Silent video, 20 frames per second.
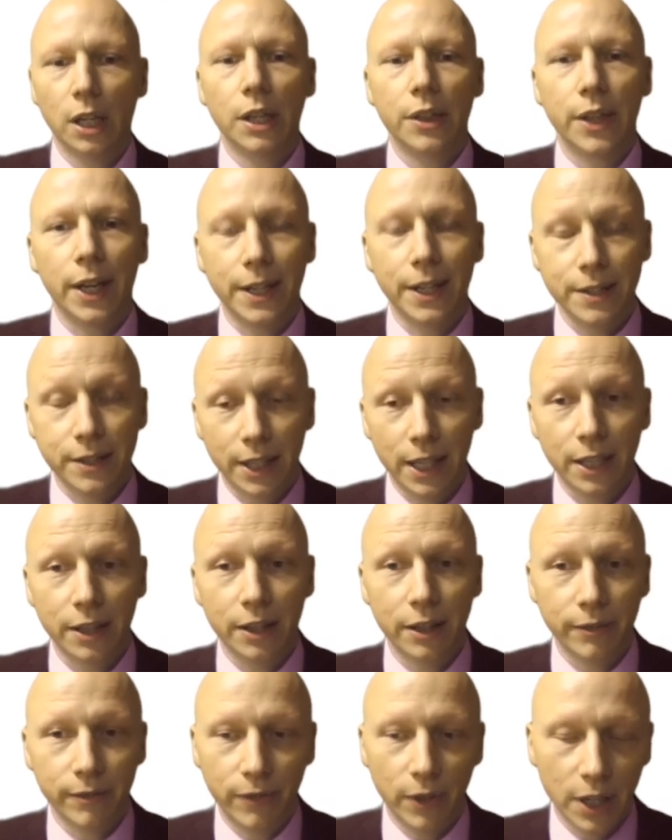That said,
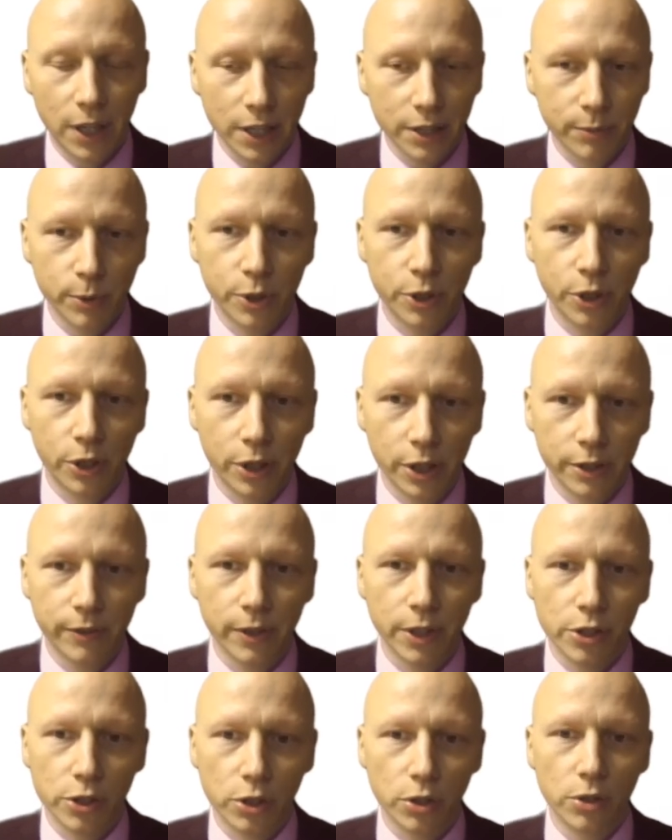the vast majority of
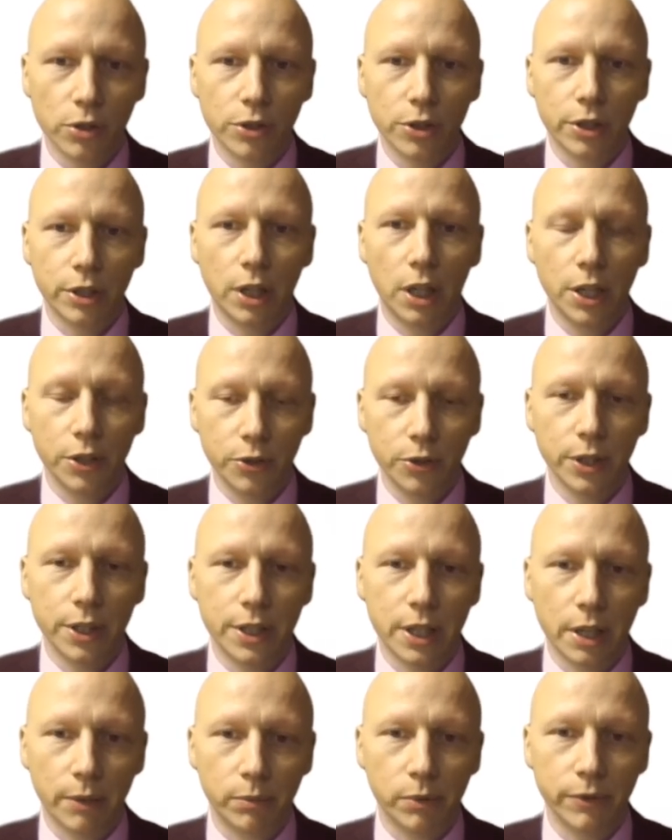our students are doing
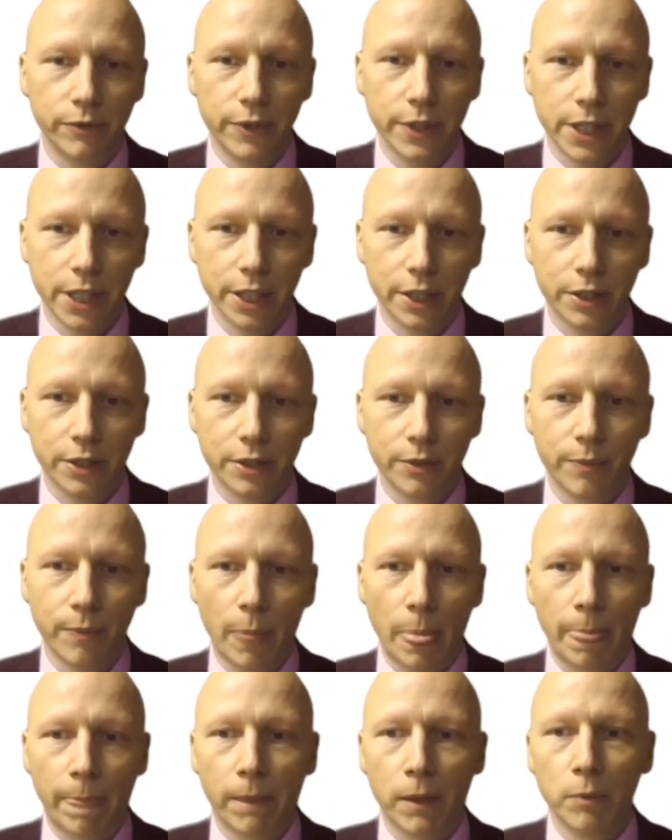separate physics,
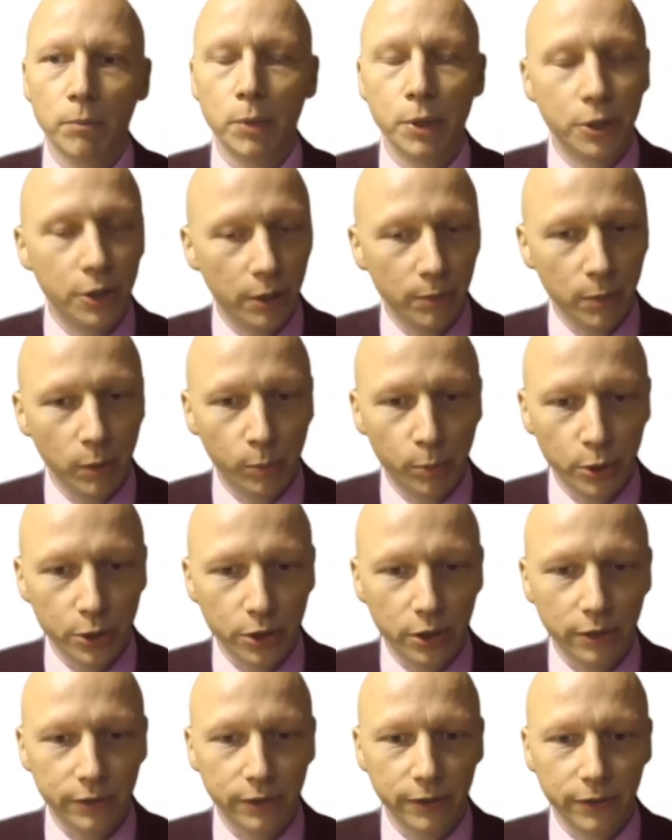but don't be put
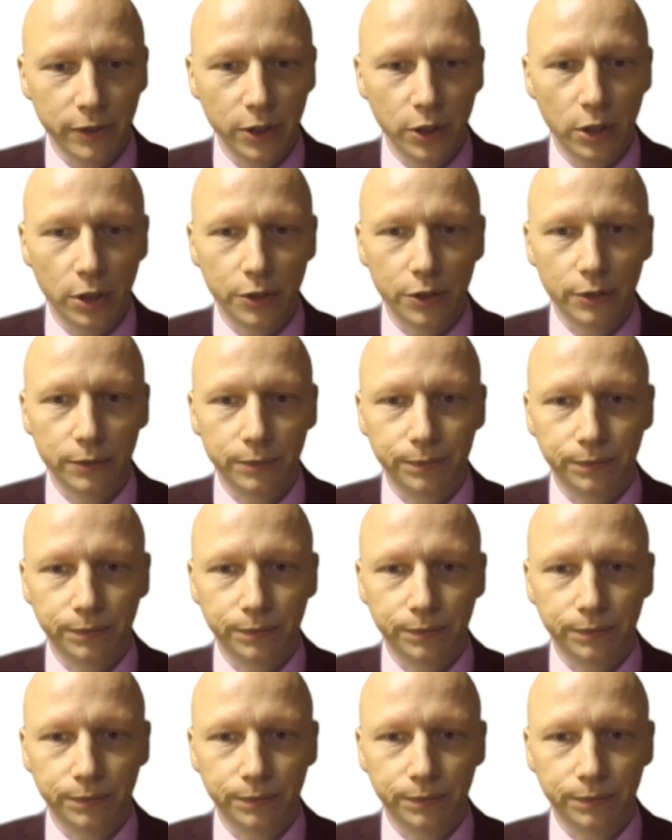off if you're not.